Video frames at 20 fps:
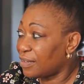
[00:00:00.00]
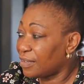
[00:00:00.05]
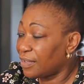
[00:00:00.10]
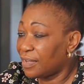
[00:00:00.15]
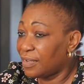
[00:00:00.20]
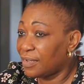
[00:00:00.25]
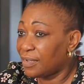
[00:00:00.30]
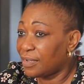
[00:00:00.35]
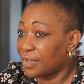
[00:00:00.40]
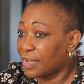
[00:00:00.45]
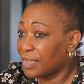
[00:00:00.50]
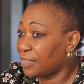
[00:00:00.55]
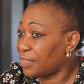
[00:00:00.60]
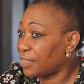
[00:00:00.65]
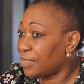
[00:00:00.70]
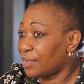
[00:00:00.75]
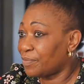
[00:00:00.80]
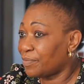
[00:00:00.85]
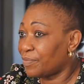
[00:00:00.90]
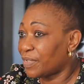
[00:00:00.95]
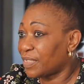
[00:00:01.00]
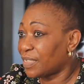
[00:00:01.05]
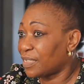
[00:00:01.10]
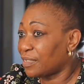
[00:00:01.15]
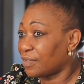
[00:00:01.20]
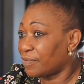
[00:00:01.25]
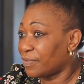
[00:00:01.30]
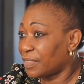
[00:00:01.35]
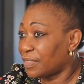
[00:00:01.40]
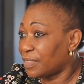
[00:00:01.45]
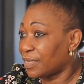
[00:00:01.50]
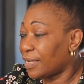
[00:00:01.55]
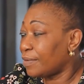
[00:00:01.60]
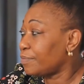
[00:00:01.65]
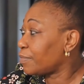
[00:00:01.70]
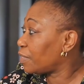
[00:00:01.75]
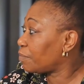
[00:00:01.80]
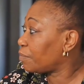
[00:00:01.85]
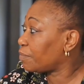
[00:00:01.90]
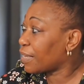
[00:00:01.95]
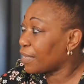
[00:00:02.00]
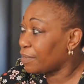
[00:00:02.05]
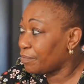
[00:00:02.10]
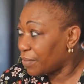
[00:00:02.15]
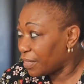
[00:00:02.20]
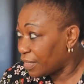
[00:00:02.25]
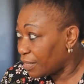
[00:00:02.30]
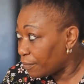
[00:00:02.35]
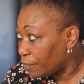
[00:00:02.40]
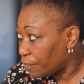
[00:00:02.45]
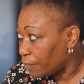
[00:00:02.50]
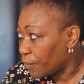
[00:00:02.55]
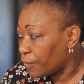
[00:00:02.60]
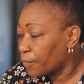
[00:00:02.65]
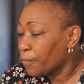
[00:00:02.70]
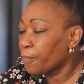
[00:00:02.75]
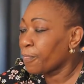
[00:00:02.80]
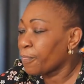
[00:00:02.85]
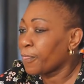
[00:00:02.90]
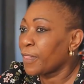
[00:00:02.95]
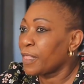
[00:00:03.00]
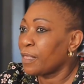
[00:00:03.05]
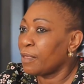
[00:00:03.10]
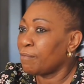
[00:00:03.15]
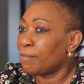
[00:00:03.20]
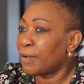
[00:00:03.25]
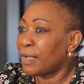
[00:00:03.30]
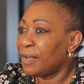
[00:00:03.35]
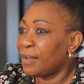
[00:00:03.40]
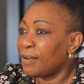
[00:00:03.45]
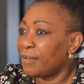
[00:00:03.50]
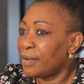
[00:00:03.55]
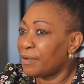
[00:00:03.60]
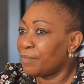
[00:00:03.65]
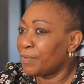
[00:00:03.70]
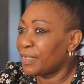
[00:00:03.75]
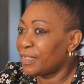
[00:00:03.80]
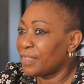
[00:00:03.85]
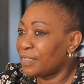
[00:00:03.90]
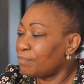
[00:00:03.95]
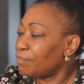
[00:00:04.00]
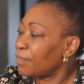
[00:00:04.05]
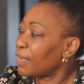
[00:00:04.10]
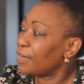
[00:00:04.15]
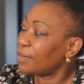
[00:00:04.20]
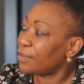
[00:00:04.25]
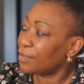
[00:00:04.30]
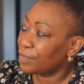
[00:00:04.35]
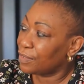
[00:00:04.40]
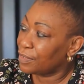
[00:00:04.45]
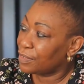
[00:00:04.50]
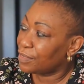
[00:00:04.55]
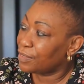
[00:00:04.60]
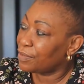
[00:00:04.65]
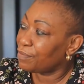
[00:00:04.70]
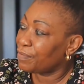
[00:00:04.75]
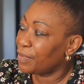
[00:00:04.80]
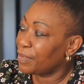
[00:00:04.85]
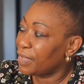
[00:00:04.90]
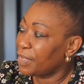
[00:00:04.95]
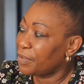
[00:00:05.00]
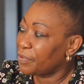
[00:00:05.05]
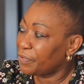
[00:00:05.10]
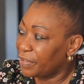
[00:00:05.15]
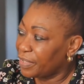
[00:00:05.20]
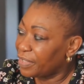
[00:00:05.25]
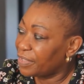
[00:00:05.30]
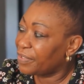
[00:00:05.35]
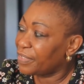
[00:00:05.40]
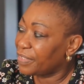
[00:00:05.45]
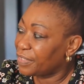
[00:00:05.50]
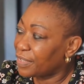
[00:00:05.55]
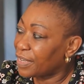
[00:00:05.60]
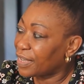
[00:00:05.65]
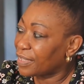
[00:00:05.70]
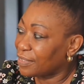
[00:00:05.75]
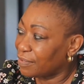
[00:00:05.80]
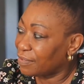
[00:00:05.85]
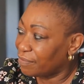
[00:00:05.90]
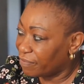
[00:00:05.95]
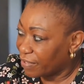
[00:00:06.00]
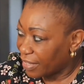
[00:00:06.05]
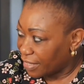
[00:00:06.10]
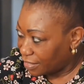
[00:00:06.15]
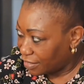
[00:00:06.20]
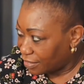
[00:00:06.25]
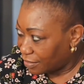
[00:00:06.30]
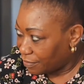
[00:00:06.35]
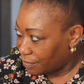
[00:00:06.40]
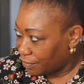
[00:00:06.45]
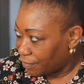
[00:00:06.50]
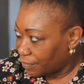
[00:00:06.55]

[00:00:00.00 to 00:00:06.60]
99% of the times it might be malaria, but it might also be a urinary tract infection.